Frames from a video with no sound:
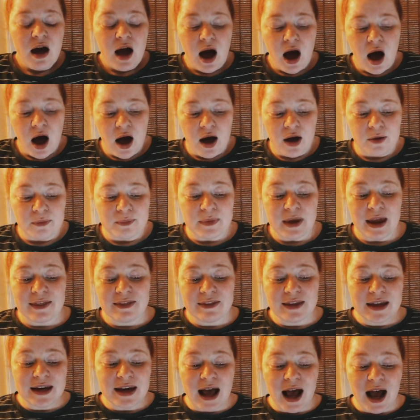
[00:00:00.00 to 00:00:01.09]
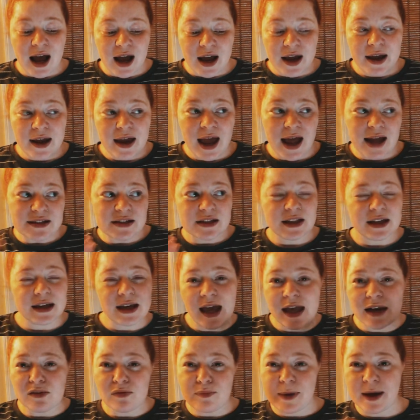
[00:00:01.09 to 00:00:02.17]
Um, and then I had to like
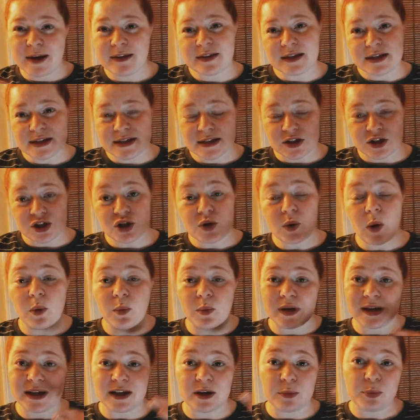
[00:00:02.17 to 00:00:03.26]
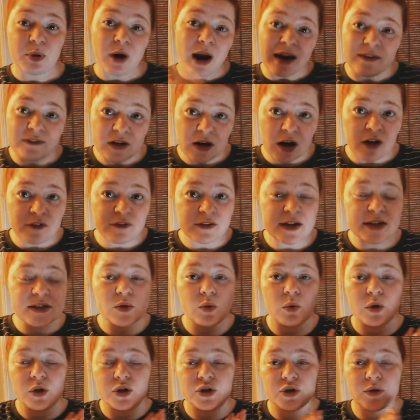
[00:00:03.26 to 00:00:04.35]
kind of make the decision, do I wanna get a private office
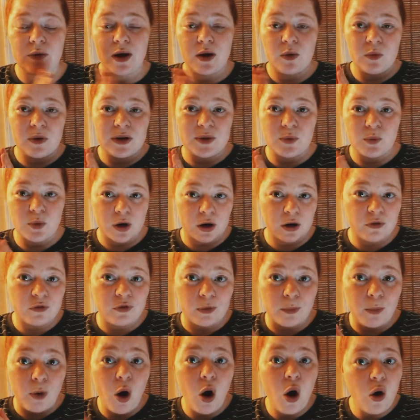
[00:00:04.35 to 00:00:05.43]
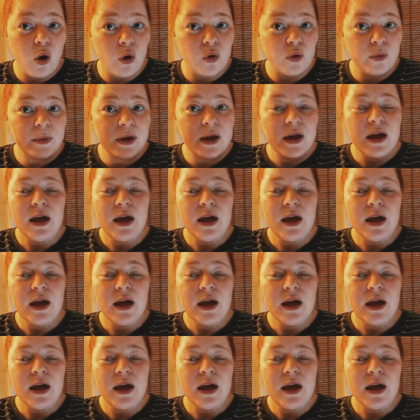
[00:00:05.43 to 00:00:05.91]
or do I wanna work from home?